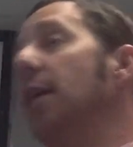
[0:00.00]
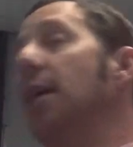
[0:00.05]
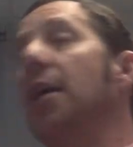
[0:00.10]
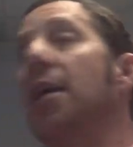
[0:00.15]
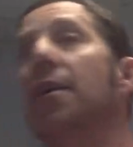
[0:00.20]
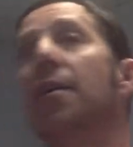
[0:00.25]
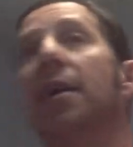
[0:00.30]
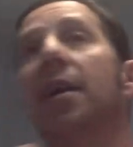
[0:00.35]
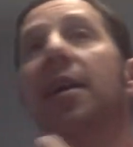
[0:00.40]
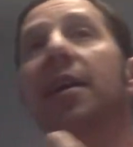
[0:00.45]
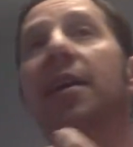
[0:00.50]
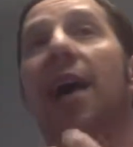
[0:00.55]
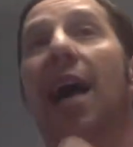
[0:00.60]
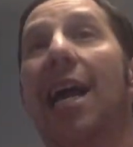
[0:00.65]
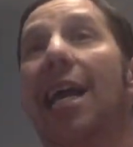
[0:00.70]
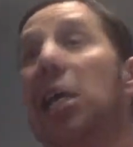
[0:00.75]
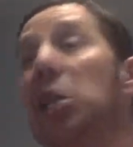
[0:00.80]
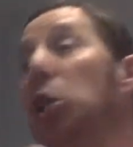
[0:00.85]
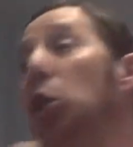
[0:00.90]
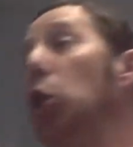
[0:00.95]
And
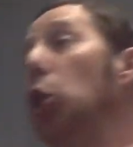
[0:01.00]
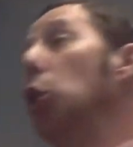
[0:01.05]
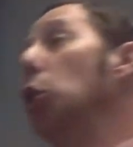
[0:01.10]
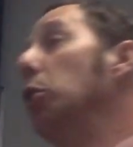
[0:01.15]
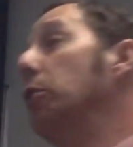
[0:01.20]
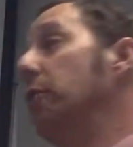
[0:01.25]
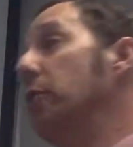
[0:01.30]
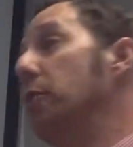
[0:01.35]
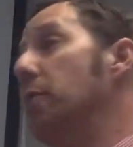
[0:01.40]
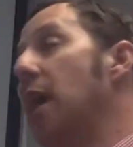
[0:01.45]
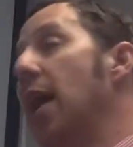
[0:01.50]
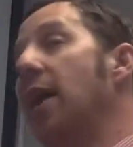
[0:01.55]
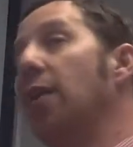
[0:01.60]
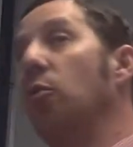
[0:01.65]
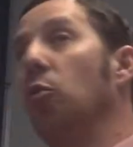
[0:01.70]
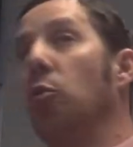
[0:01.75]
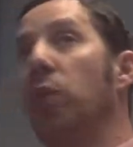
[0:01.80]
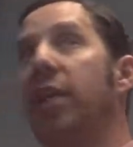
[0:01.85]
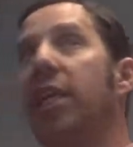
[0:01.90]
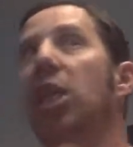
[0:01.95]
I can learn from that,
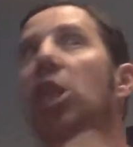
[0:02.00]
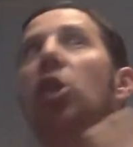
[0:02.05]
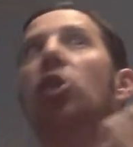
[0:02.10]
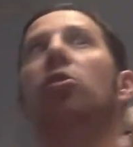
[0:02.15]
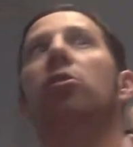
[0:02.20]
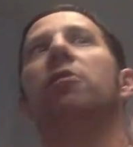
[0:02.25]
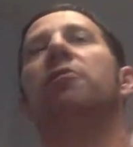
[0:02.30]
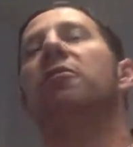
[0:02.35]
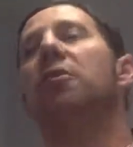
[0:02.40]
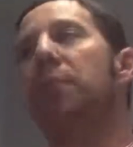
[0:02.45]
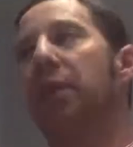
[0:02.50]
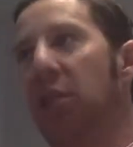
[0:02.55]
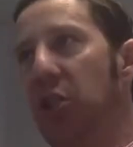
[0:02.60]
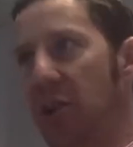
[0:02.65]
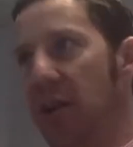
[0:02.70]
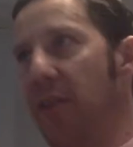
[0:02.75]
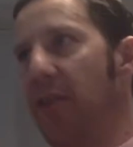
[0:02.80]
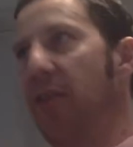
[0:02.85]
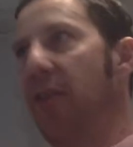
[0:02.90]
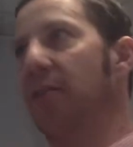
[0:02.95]
or we can learn from
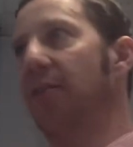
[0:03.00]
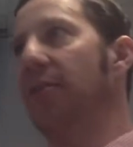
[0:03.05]
each other,